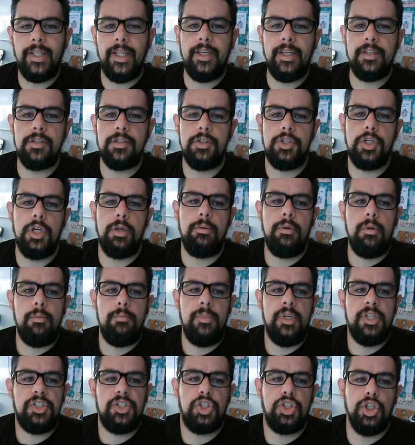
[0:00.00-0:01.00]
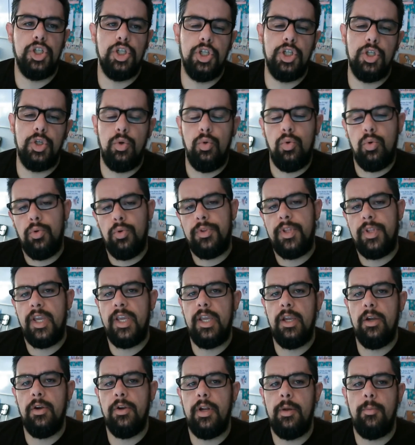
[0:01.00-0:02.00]
All right, ladies and gentlemen, Mr.
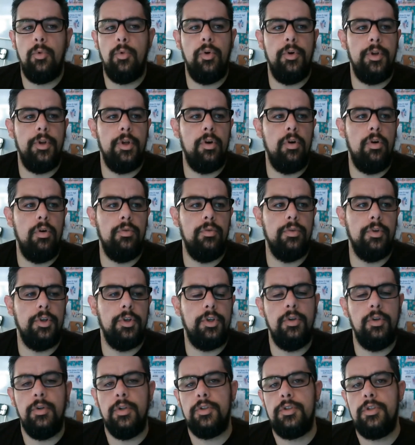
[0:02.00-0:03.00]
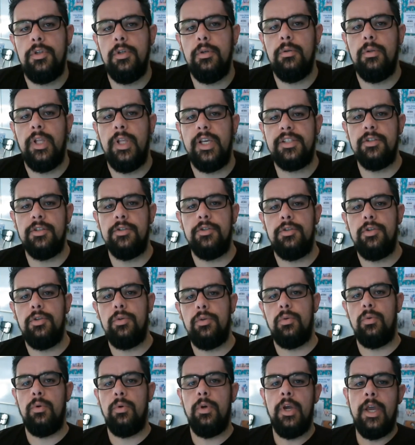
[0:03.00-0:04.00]
Urrutia here, and I'm going to go over Unit 2, Lesson
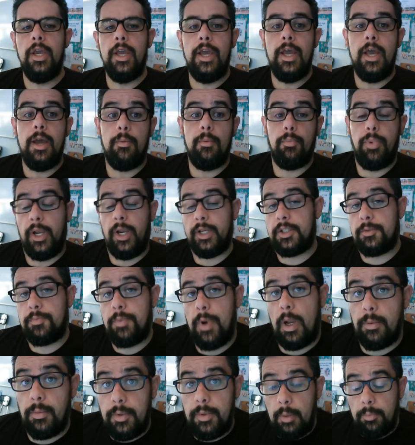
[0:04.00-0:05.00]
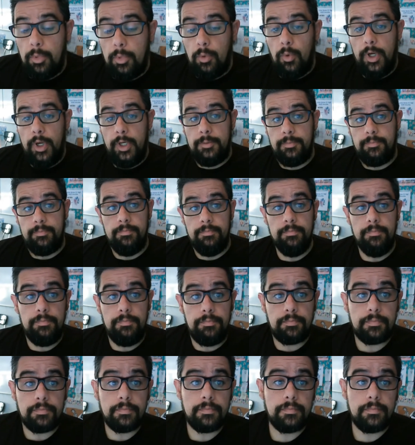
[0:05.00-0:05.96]
2, Practice Problem Number 1.